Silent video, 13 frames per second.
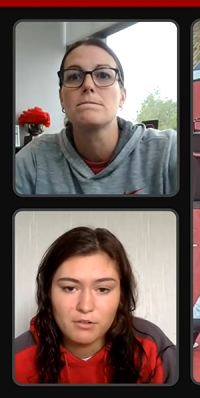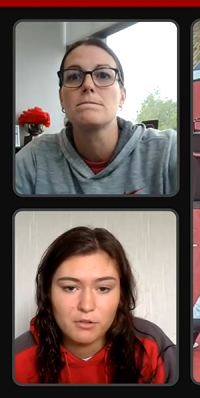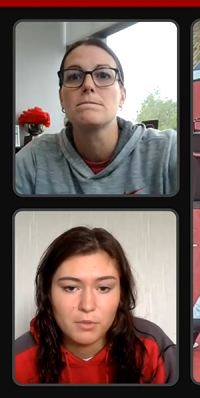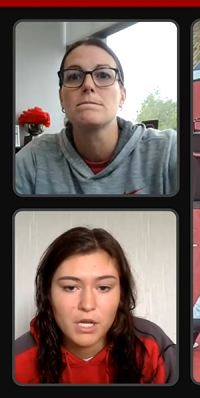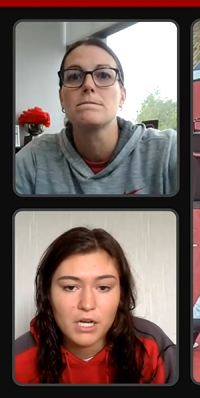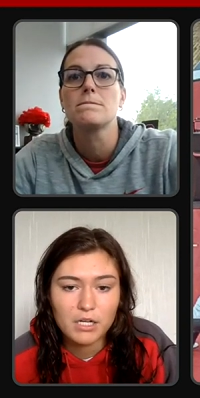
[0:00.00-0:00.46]
Speaker 1: the
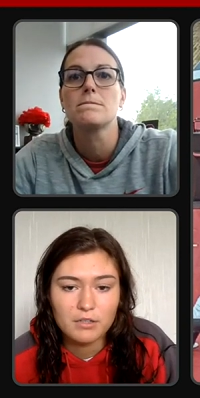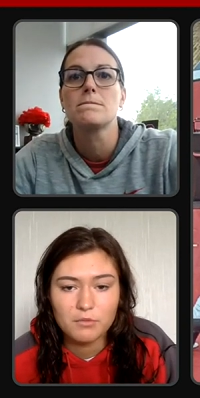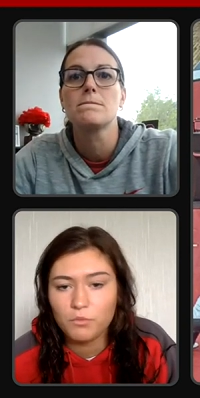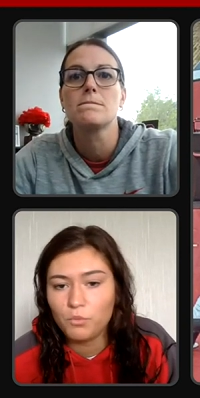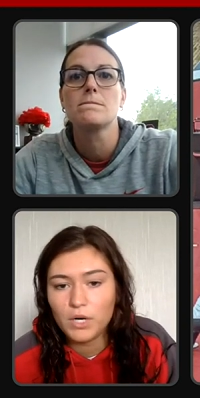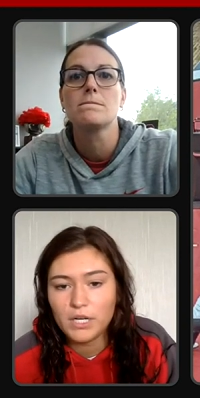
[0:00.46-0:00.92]
block.
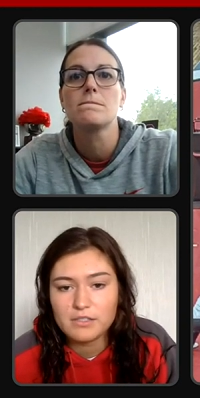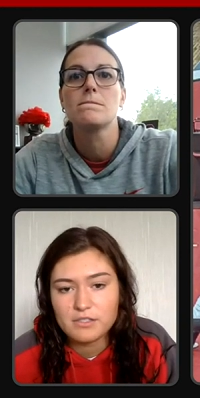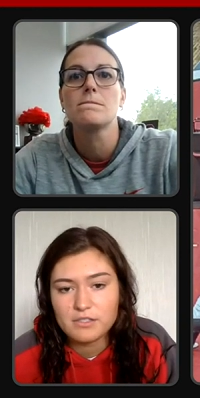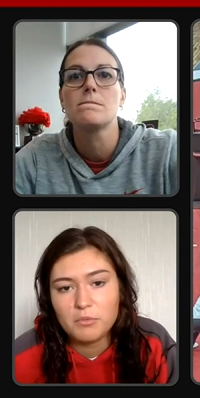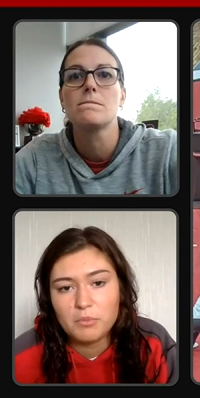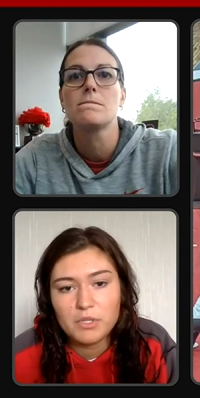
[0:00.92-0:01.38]
White's
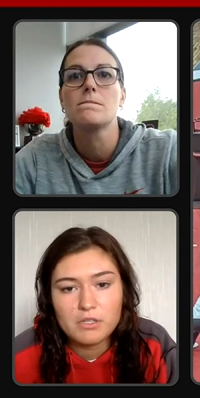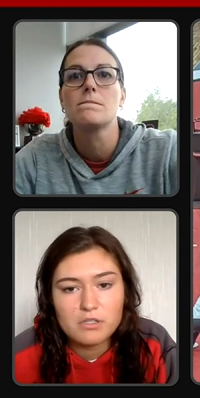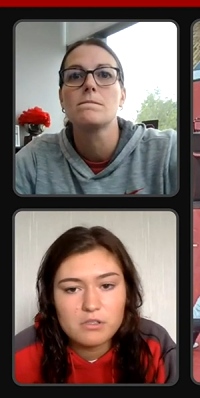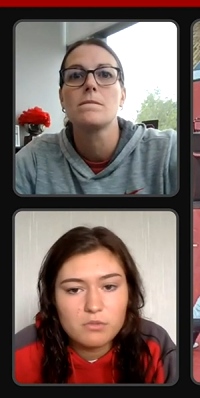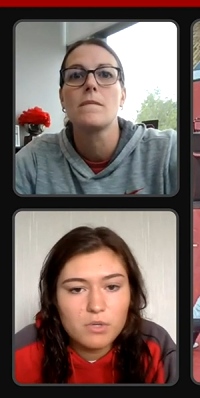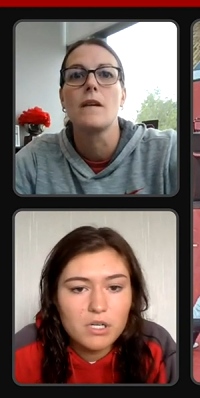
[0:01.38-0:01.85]
open
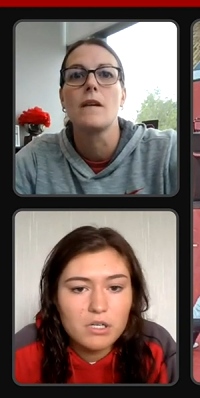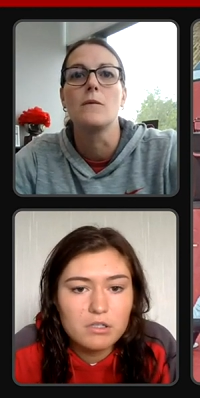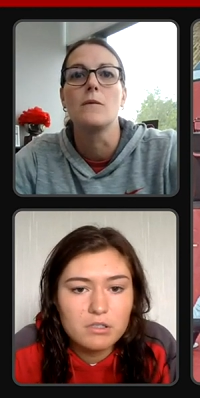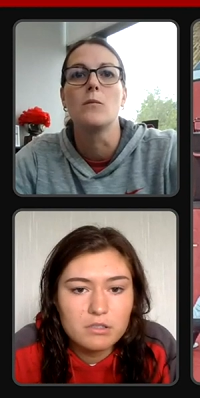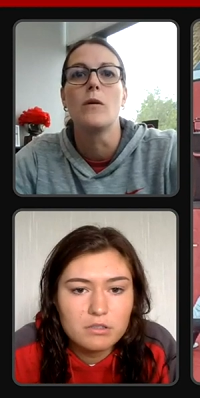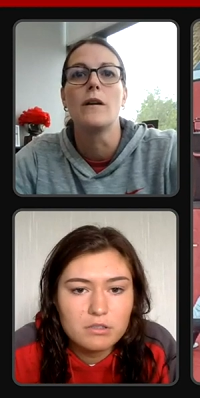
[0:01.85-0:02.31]
as well.
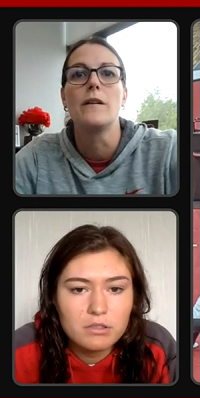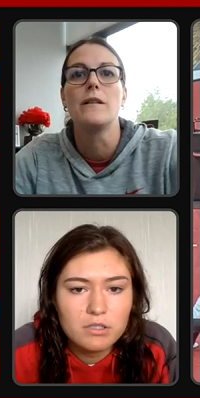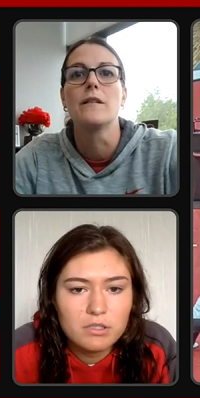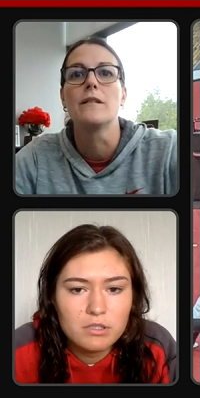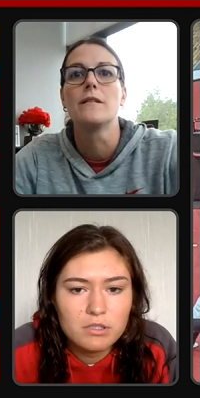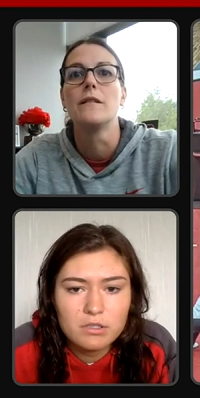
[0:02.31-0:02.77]

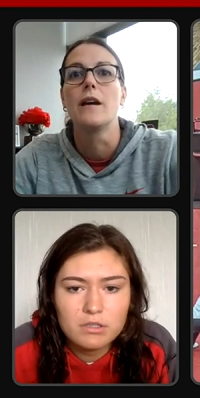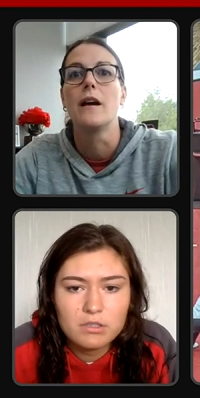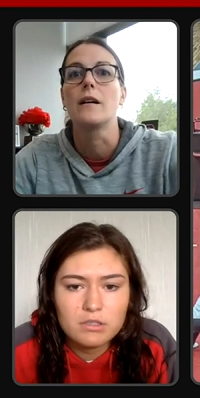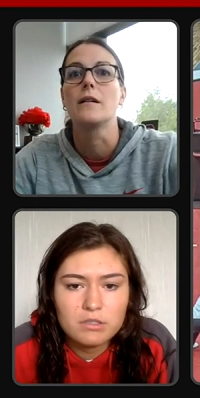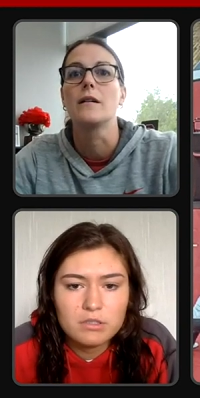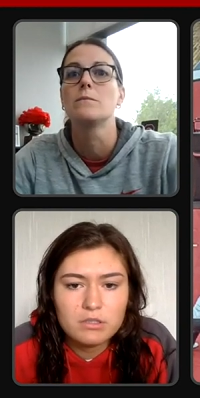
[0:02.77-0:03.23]
Speaker 2: Here,
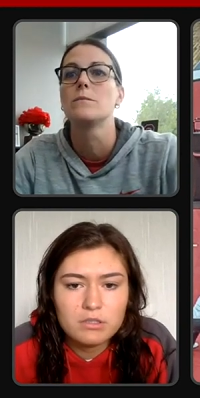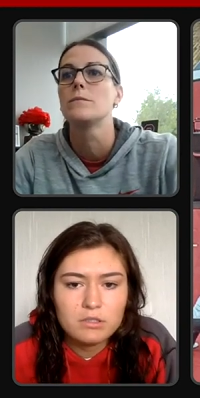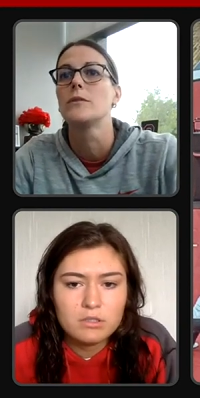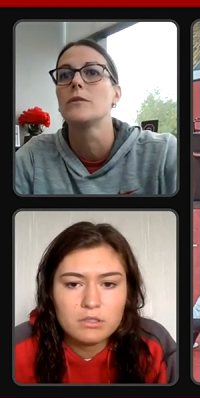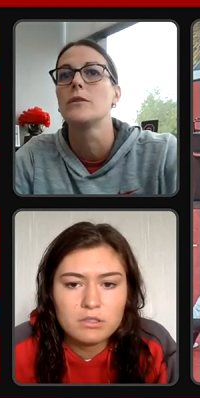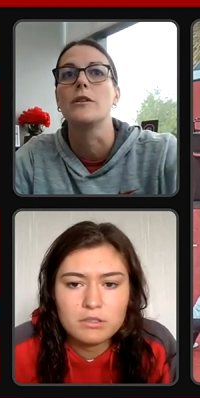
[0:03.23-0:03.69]
yeah,
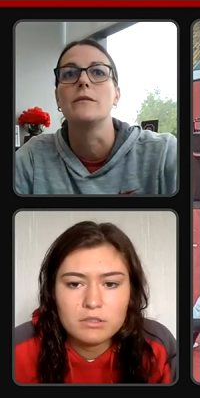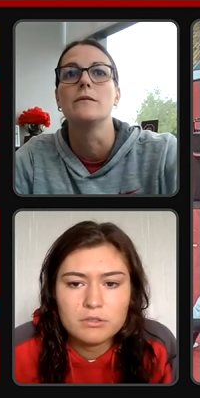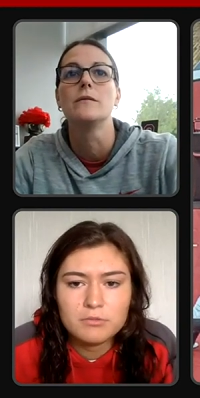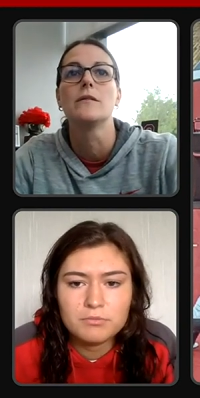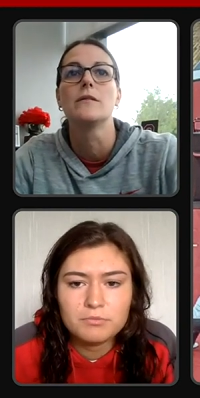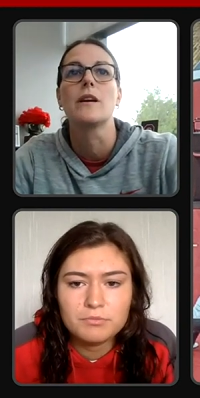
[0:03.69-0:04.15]
good.
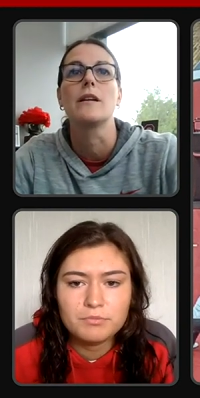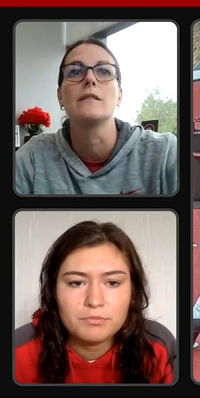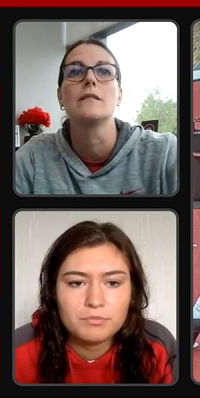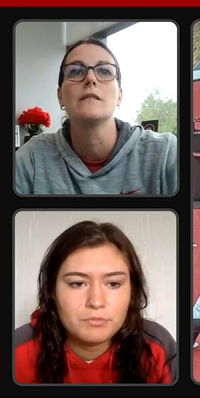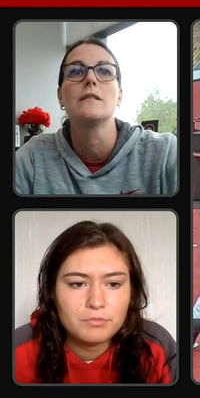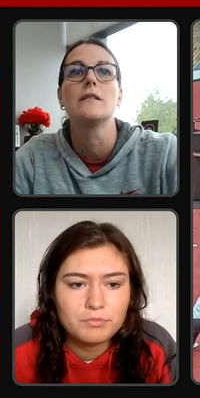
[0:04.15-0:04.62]
Okay,
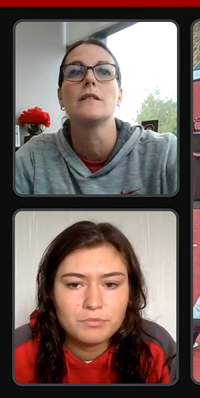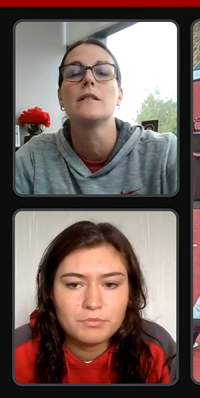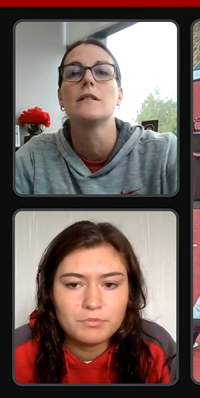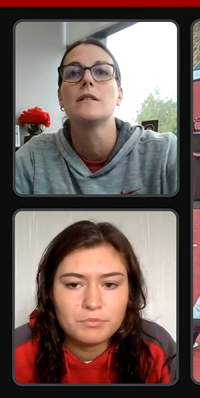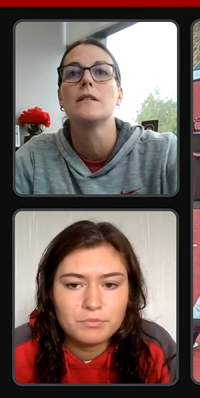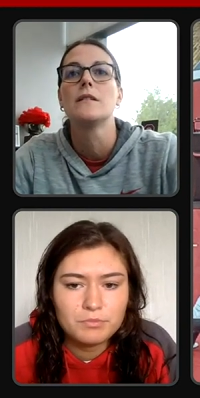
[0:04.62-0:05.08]

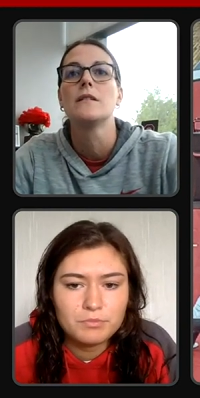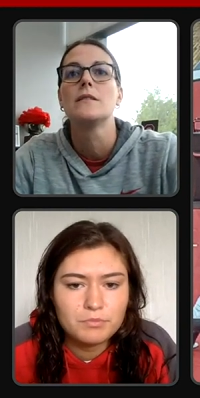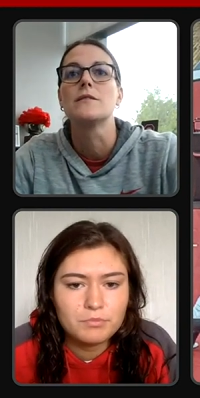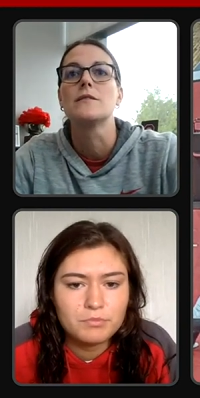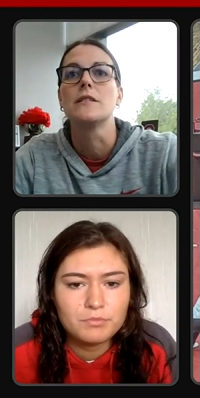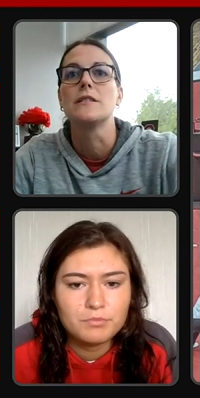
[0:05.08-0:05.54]

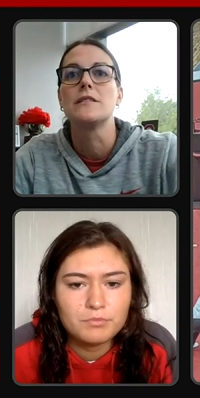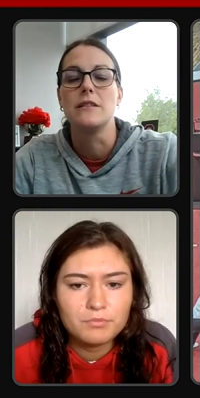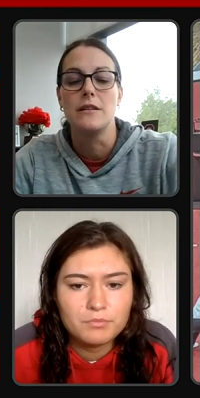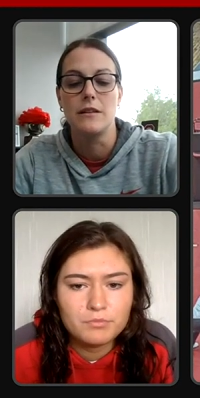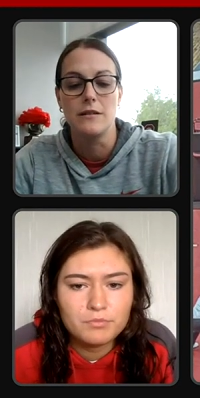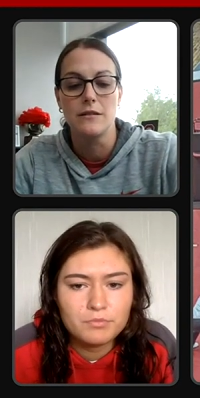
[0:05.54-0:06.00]
so let's
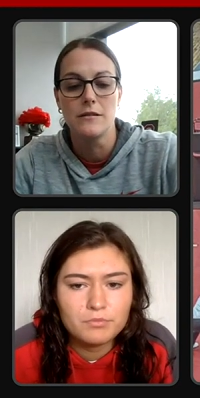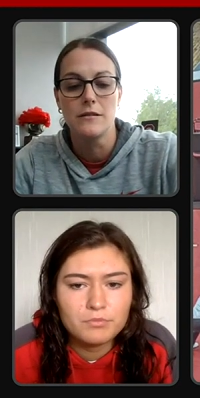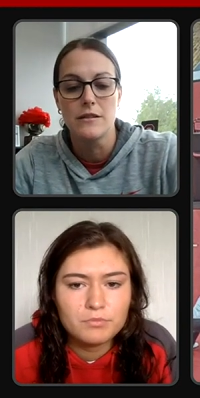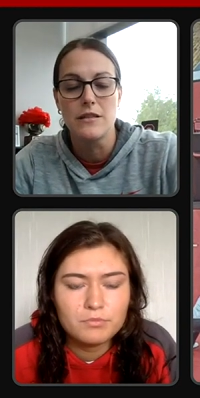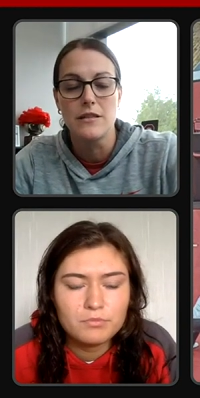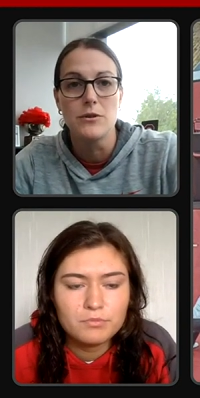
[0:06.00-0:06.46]
see
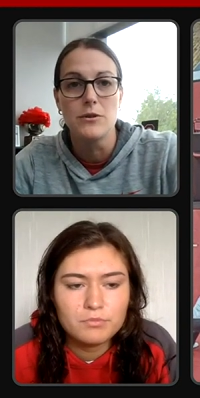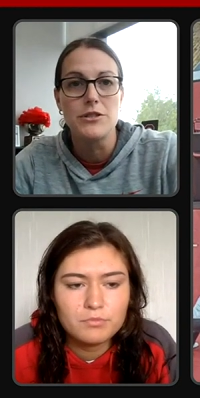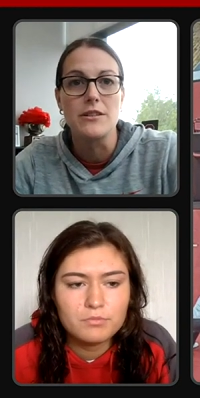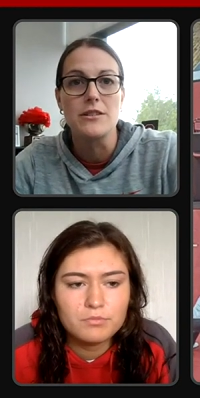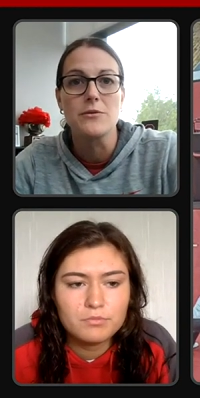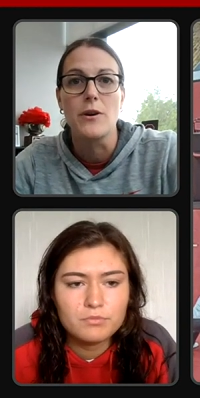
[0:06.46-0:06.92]
let's see where
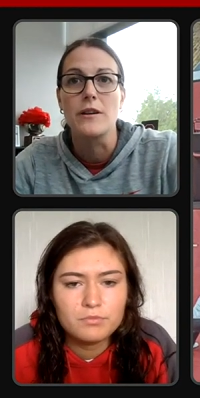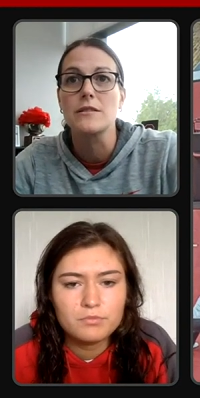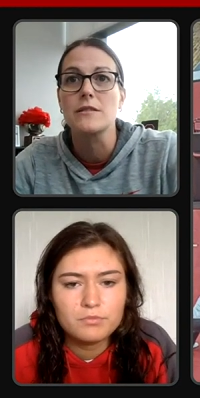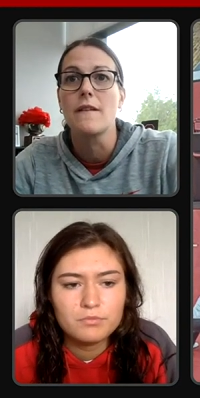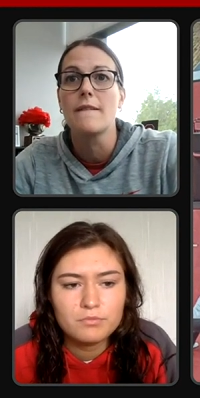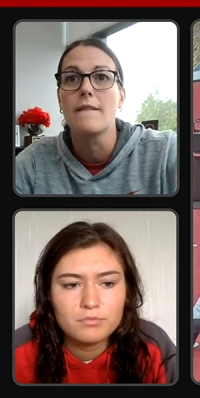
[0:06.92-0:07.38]
Jen swings.